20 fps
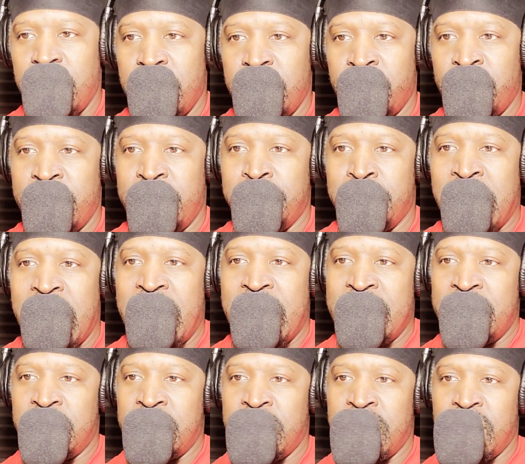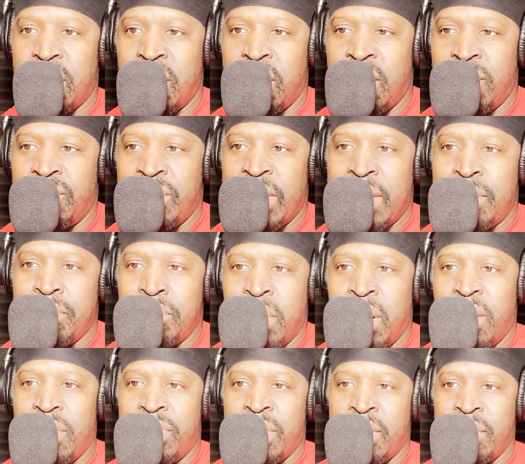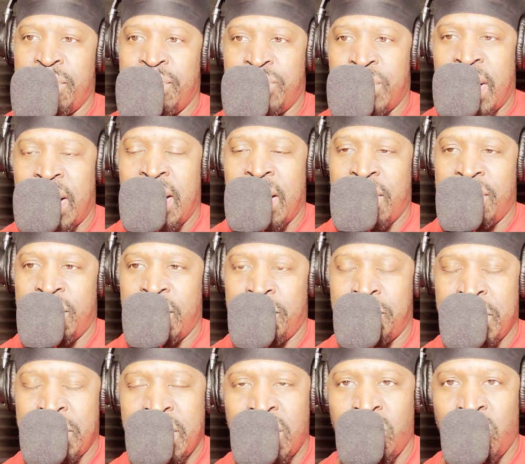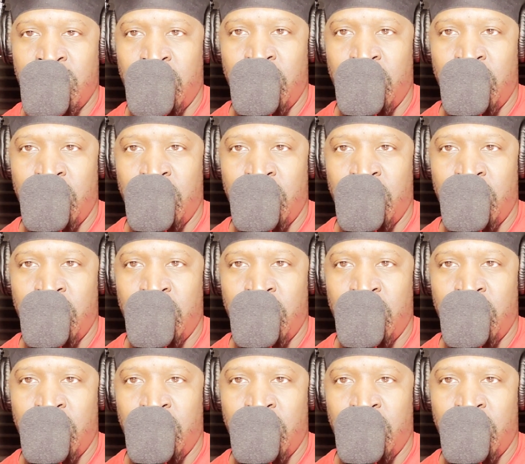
reminded of their mother and father being